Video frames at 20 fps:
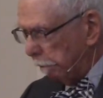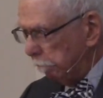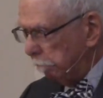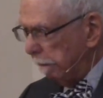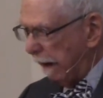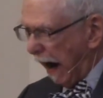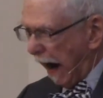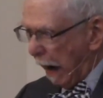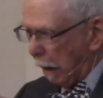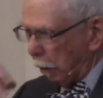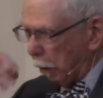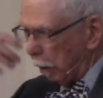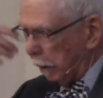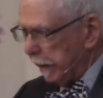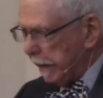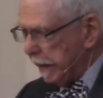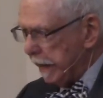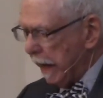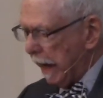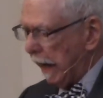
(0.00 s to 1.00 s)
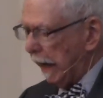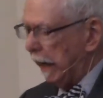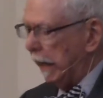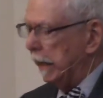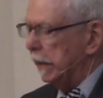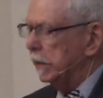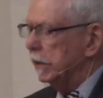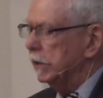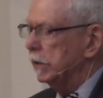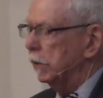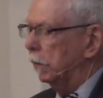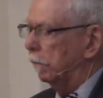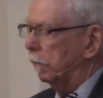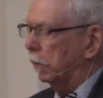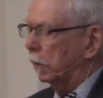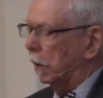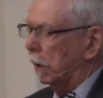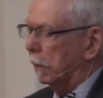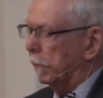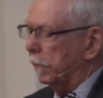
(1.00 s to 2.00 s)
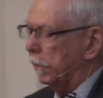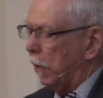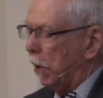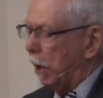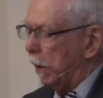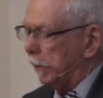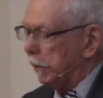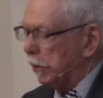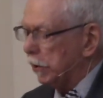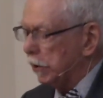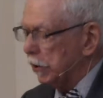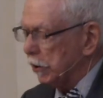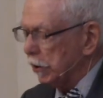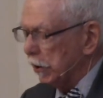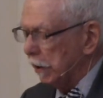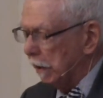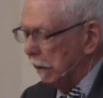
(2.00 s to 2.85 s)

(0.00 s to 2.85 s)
power he has over our thoughts